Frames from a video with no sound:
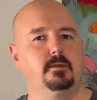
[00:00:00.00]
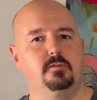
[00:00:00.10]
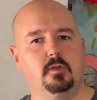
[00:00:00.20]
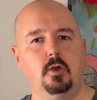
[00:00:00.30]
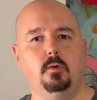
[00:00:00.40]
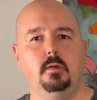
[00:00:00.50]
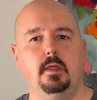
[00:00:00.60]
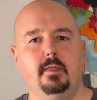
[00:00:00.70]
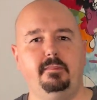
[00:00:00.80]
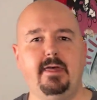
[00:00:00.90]
So
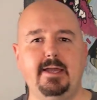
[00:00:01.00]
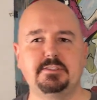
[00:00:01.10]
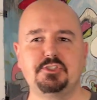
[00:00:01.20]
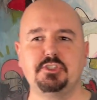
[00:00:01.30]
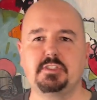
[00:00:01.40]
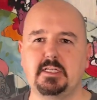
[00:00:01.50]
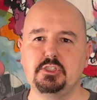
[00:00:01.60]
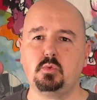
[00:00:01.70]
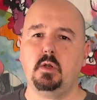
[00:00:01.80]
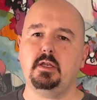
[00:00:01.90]
that's I
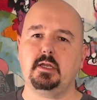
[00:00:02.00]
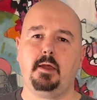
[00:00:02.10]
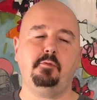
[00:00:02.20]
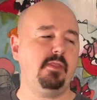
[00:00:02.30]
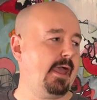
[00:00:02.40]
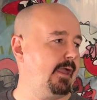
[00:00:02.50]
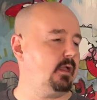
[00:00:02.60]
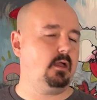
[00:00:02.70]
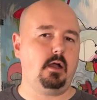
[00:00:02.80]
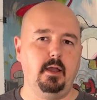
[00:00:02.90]
just wanted to cover
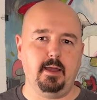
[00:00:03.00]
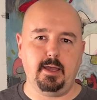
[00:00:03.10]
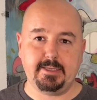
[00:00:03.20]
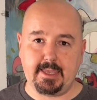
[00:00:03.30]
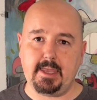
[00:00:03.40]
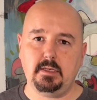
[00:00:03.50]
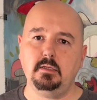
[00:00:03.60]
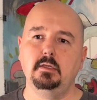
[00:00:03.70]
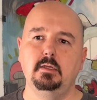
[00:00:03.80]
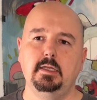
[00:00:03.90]
that
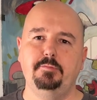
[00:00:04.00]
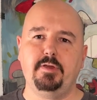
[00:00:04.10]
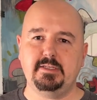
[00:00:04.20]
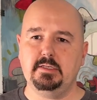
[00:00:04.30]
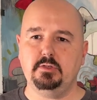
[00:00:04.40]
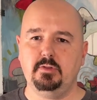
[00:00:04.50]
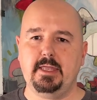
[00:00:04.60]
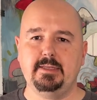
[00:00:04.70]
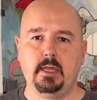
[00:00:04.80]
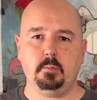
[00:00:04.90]
again, if I didn't do
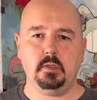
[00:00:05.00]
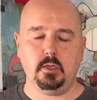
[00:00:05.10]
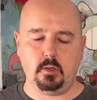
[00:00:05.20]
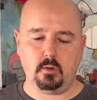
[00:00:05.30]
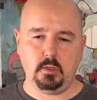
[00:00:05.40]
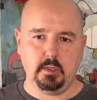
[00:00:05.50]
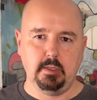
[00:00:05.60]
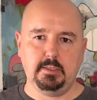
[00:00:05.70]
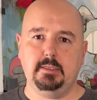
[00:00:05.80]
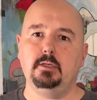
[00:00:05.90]
that down below
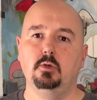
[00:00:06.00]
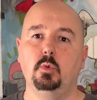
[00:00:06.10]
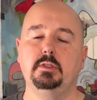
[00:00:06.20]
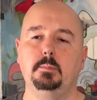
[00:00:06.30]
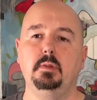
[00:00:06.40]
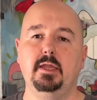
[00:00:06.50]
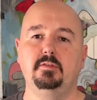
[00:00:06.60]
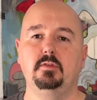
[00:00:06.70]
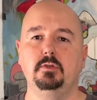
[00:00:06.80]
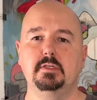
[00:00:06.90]
here with the blade,
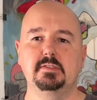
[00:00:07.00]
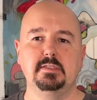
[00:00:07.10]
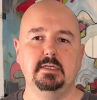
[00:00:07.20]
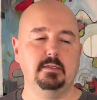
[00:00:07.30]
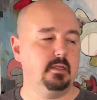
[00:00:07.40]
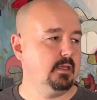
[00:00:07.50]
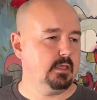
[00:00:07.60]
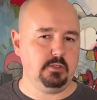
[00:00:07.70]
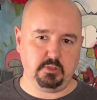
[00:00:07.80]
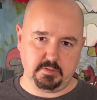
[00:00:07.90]
so you could see it
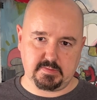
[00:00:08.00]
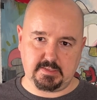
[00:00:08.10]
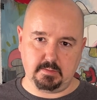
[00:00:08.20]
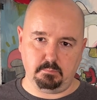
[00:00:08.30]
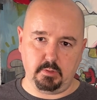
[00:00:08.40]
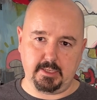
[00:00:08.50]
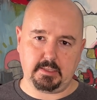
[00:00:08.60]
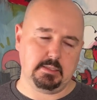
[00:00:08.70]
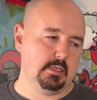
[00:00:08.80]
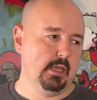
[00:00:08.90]
and you can see it
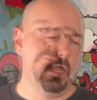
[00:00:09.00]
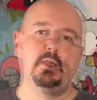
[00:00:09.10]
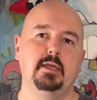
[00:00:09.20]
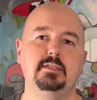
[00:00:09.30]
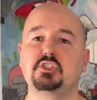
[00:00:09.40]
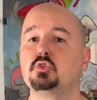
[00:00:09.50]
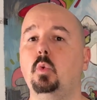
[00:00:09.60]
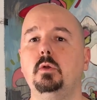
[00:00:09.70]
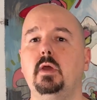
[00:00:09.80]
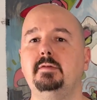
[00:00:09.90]
blink. It's just
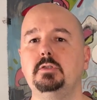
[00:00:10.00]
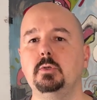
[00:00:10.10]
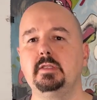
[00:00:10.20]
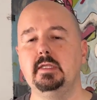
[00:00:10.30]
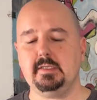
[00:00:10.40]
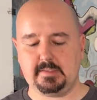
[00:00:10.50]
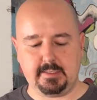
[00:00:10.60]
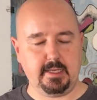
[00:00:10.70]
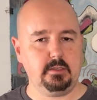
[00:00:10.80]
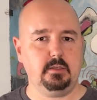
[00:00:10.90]
one way of doing things.
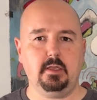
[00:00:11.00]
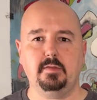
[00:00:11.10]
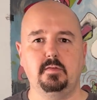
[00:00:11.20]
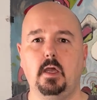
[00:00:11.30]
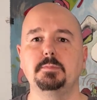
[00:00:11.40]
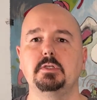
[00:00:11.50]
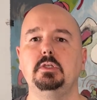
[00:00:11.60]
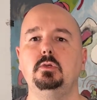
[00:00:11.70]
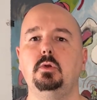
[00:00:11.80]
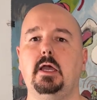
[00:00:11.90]
Again, it's up to
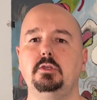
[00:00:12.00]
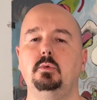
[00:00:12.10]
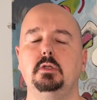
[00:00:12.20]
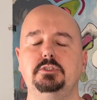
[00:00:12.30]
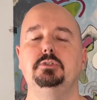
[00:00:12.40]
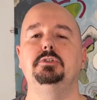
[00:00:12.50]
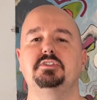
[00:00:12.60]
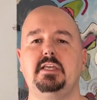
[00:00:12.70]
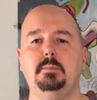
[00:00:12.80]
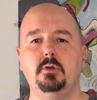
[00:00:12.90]
you how you want to do your
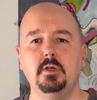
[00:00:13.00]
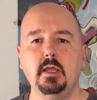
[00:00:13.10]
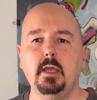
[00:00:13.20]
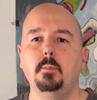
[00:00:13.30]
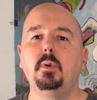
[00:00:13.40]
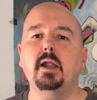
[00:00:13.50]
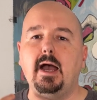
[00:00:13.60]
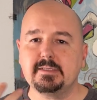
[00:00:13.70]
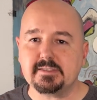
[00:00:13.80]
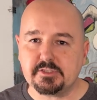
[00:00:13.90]
saber, but
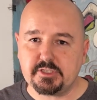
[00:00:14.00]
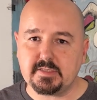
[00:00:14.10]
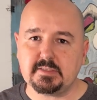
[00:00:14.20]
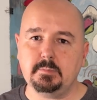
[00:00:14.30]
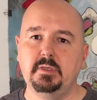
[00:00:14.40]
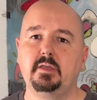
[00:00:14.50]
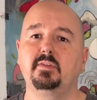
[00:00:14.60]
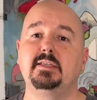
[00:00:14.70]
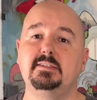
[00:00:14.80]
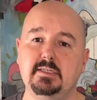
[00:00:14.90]
I suggest it because
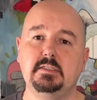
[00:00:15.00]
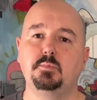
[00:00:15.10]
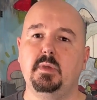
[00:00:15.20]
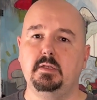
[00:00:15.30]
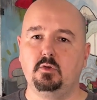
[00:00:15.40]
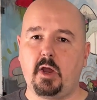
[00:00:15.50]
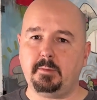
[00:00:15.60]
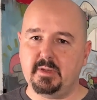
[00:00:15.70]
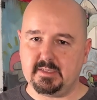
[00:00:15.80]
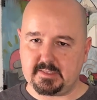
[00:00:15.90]
I did spend quite
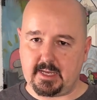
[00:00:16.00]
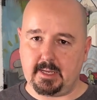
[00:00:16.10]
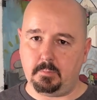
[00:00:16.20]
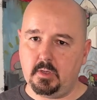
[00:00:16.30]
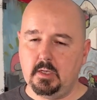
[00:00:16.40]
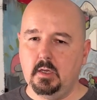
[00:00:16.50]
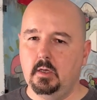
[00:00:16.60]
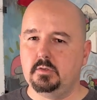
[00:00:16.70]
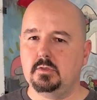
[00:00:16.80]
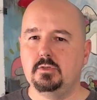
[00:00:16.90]
a bit of time
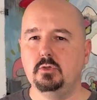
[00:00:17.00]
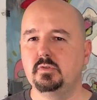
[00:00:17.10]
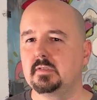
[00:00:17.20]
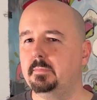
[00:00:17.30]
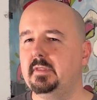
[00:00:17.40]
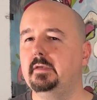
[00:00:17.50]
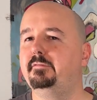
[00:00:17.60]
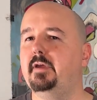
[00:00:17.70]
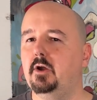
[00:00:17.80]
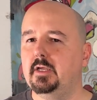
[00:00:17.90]
to do something
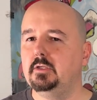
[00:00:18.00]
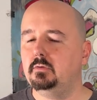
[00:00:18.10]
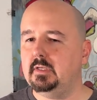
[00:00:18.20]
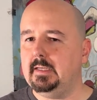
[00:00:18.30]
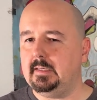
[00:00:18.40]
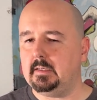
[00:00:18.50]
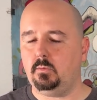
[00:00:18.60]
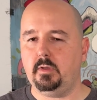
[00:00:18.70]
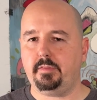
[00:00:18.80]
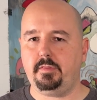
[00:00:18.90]
very unique
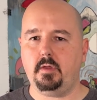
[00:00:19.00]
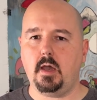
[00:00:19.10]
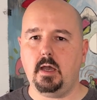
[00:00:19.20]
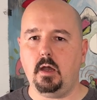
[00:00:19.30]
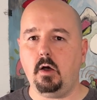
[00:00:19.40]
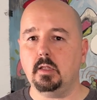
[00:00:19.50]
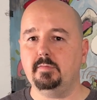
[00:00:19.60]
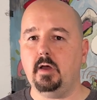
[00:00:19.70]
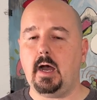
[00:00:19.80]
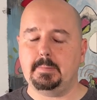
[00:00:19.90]
with all
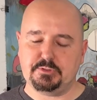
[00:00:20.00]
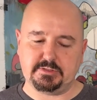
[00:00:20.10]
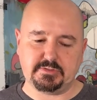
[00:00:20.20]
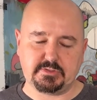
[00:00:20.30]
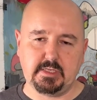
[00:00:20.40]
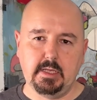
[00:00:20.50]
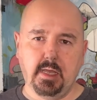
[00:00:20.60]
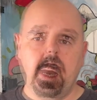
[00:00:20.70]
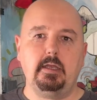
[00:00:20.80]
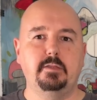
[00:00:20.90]
of the options.
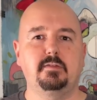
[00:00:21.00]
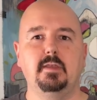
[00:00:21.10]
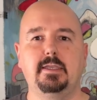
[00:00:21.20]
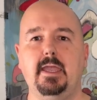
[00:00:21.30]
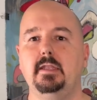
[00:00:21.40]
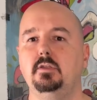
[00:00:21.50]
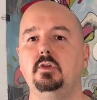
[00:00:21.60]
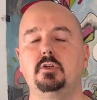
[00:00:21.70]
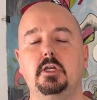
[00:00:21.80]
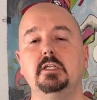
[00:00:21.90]
It's, again,
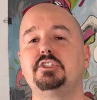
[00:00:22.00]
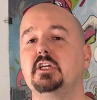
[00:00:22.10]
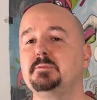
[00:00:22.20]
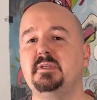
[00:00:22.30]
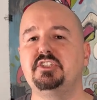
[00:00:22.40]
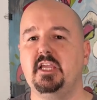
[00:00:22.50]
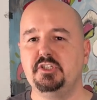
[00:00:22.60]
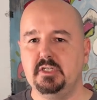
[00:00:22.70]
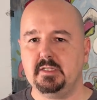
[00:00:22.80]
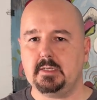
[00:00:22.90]
you're going to just be
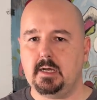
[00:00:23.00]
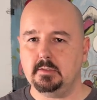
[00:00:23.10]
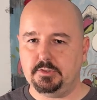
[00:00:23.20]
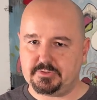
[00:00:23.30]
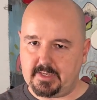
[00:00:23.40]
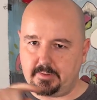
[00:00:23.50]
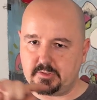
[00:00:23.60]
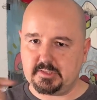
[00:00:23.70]
changing the colors. Now, there's